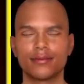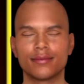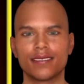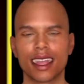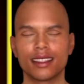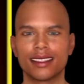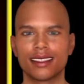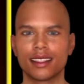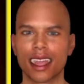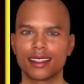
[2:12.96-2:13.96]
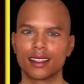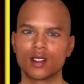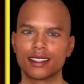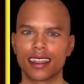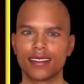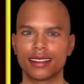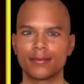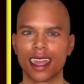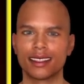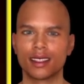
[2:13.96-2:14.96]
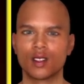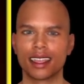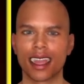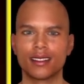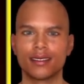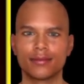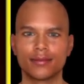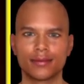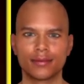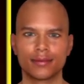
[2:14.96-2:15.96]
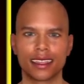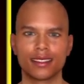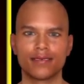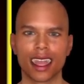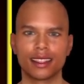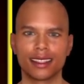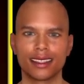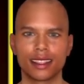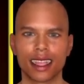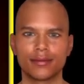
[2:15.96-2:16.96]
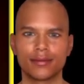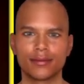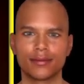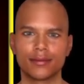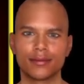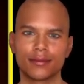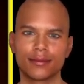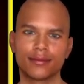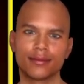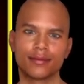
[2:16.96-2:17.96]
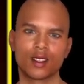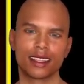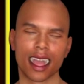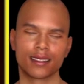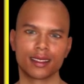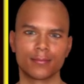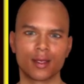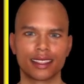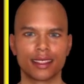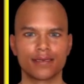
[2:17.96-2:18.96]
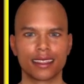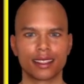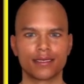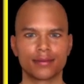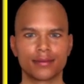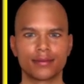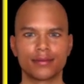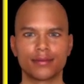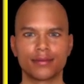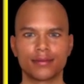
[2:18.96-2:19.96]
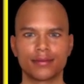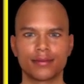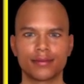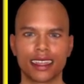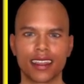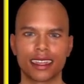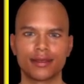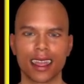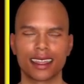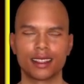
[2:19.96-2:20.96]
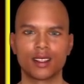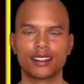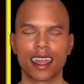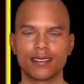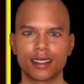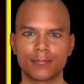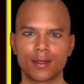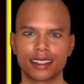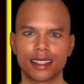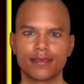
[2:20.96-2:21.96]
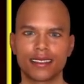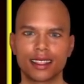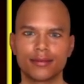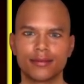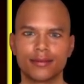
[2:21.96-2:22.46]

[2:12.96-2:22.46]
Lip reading: If you go to the Quran you will not find the word sword, anywhere in the Quran. But you will find the word Trinity. It tells the Christians don't say the Trinity.